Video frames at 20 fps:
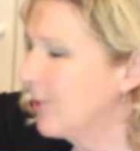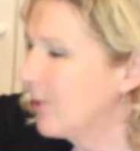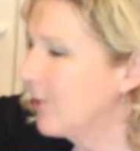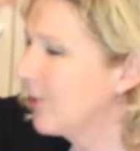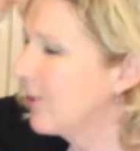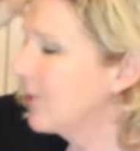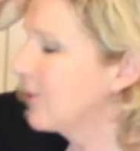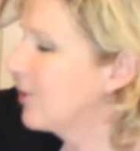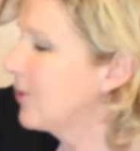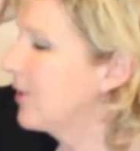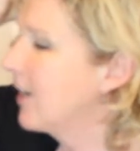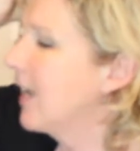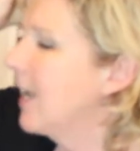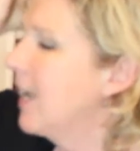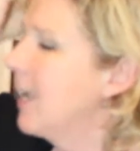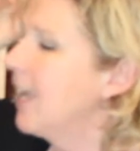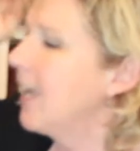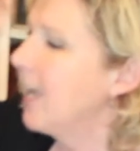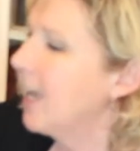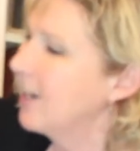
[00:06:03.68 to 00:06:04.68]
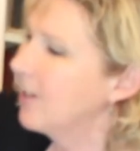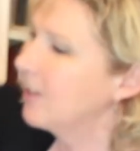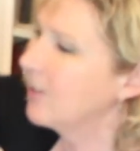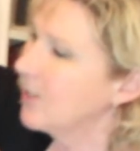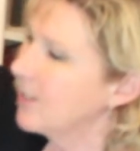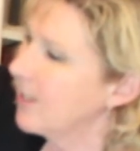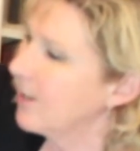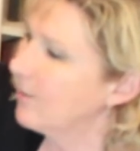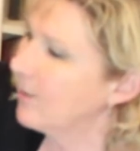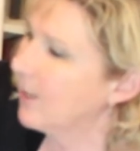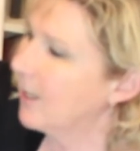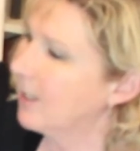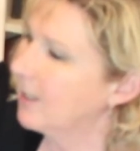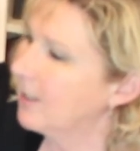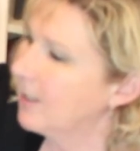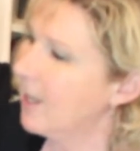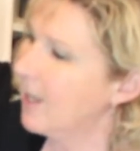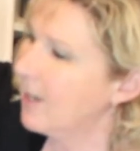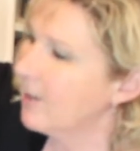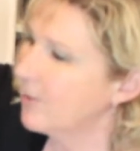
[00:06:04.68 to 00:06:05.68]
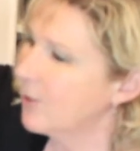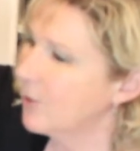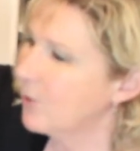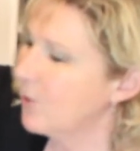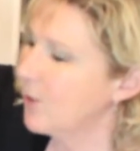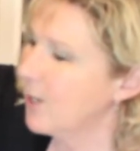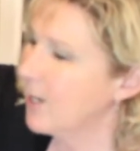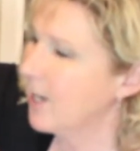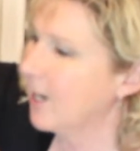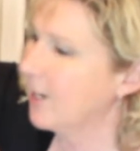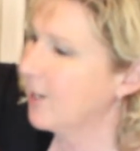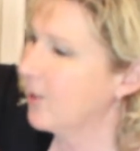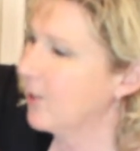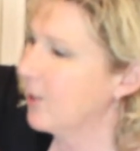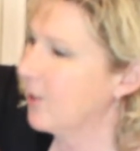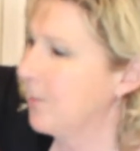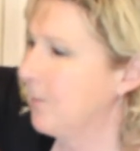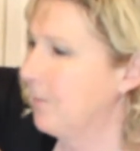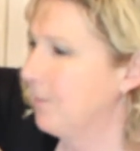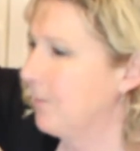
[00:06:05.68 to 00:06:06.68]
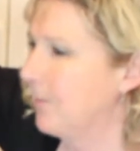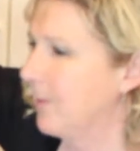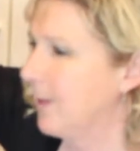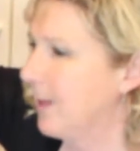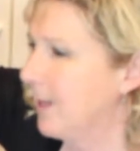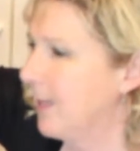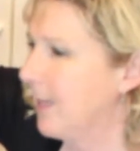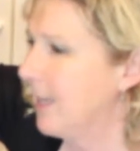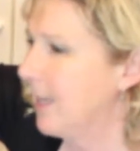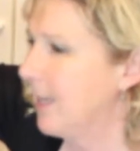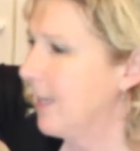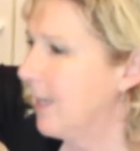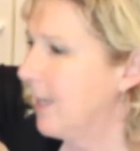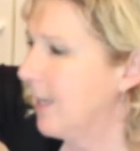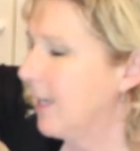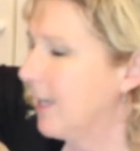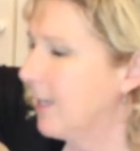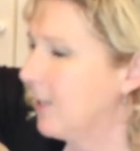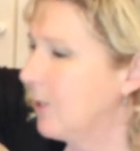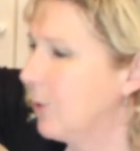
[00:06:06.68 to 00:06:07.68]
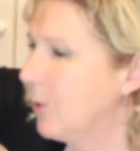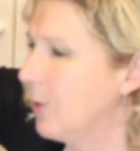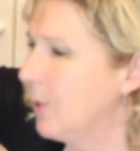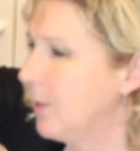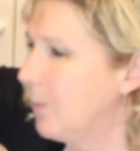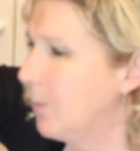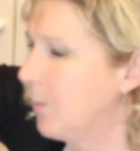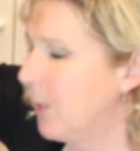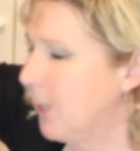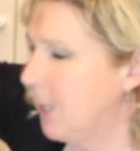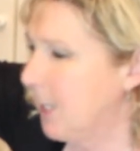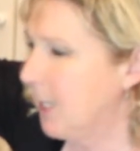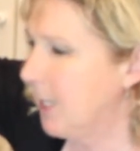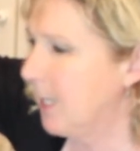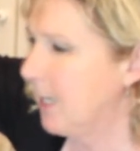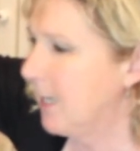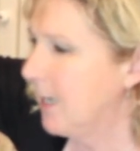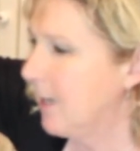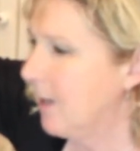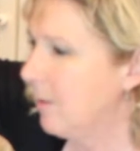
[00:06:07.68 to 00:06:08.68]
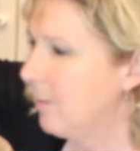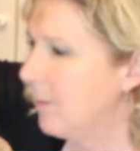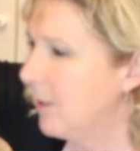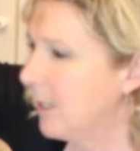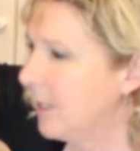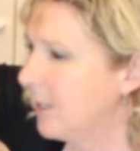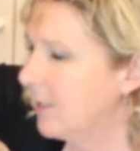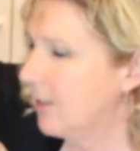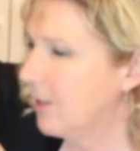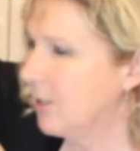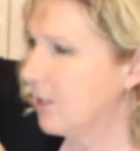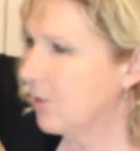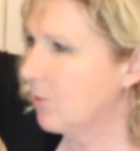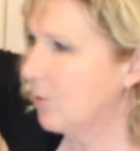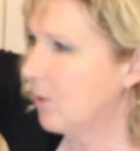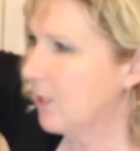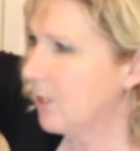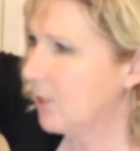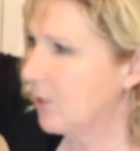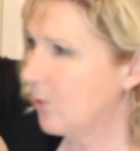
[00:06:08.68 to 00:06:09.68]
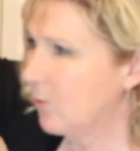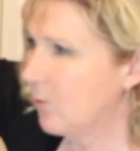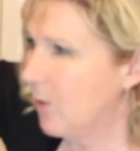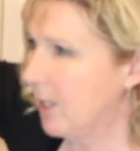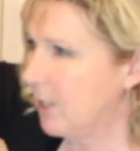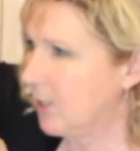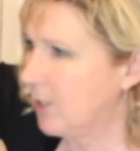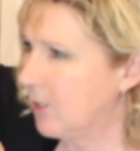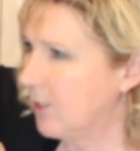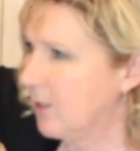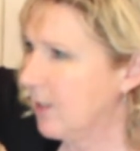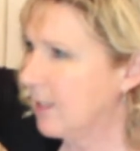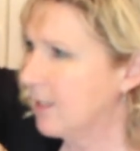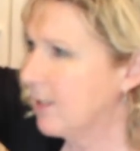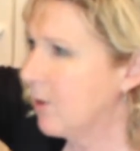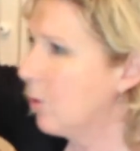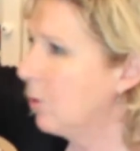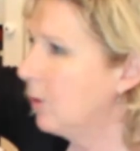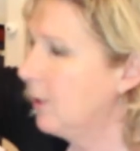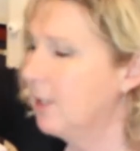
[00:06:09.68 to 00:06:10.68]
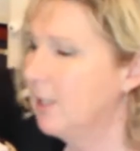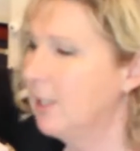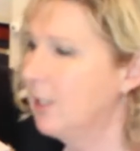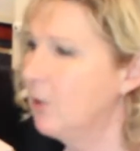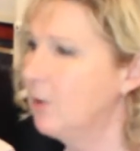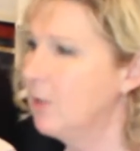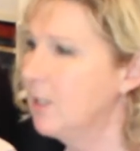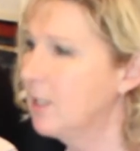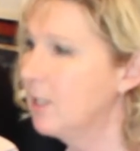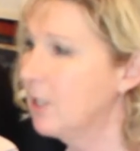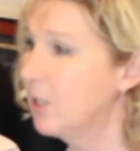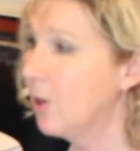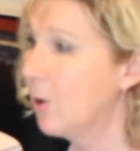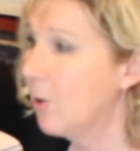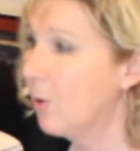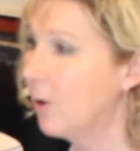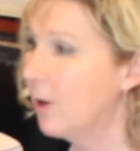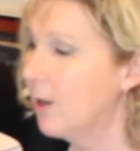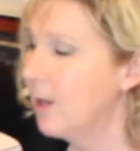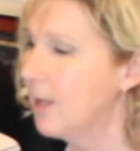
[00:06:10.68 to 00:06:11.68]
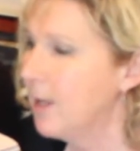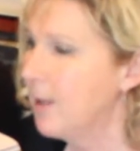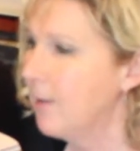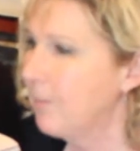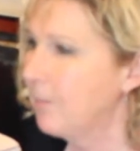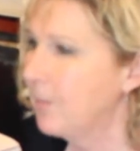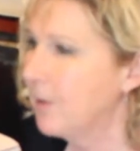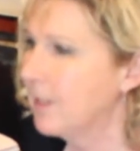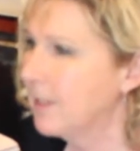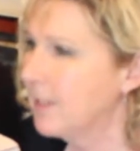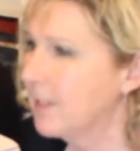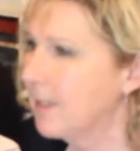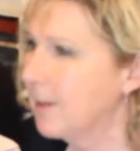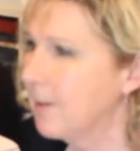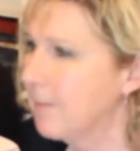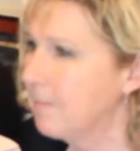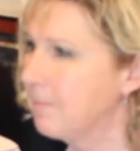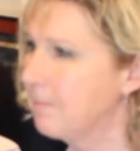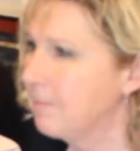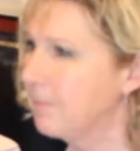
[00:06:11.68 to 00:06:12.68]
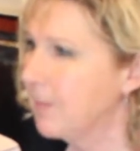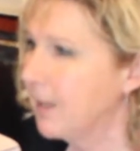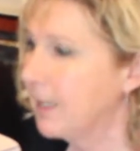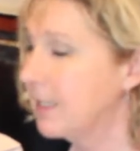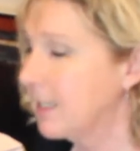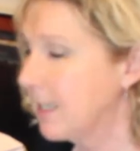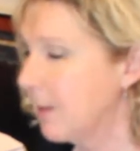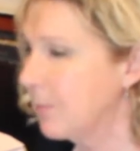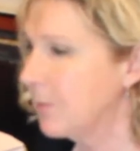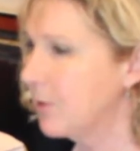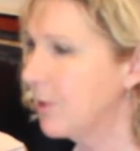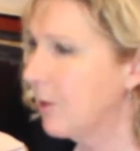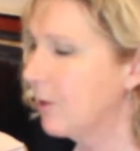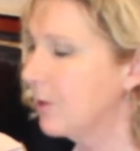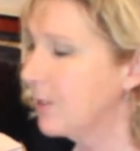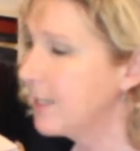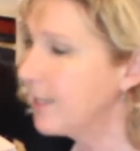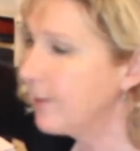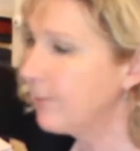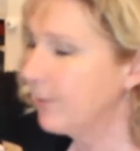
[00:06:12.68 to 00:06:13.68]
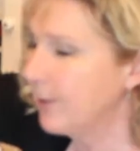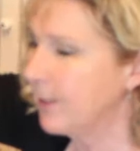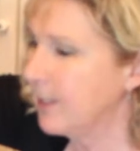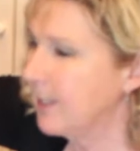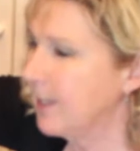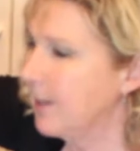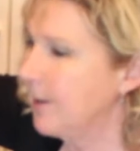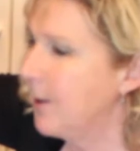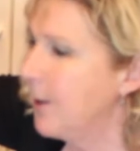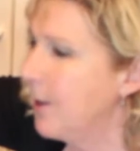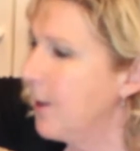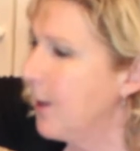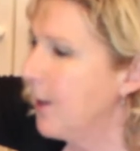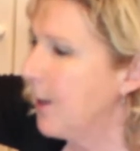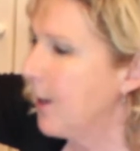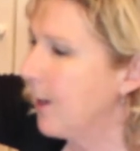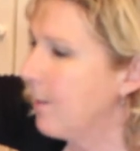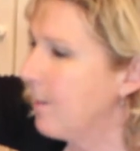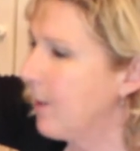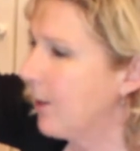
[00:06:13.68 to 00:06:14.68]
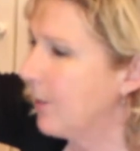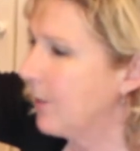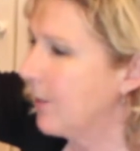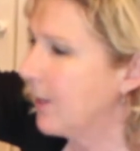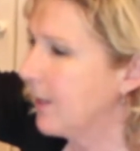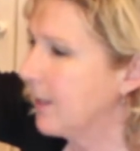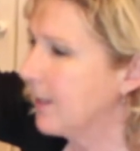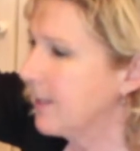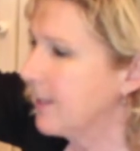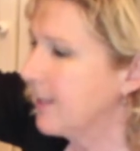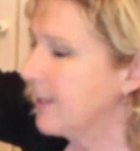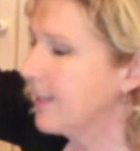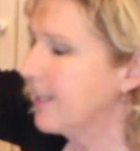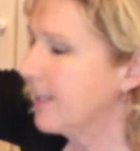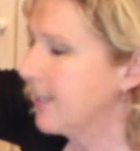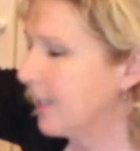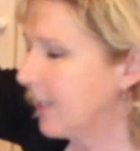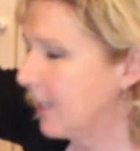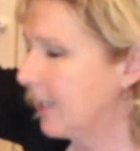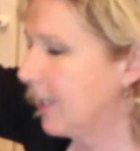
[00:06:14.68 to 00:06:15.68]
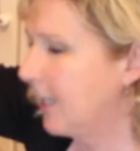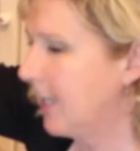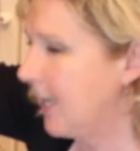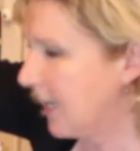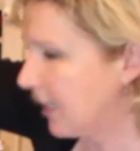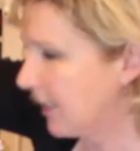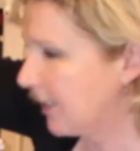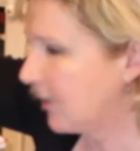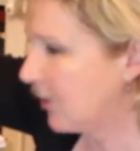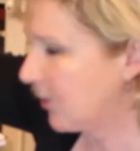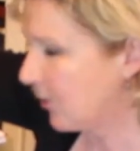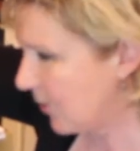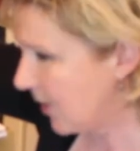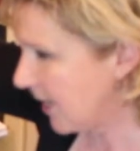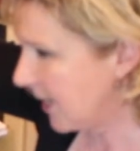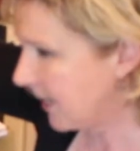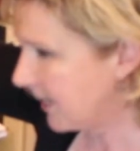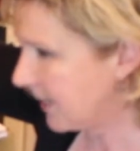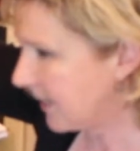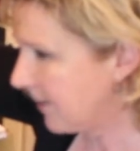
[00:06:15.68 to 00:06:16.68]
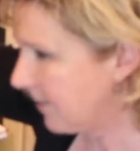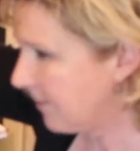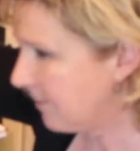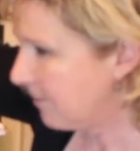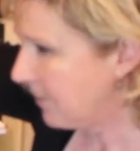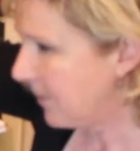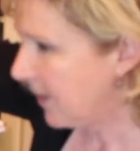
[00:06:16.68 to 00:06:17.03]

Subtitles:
and turn and turn, and you'll just have a lot of string on your tuning pin because they just really stretch. That's the only thing you need to know that's exceptional or different about the silk gut strings.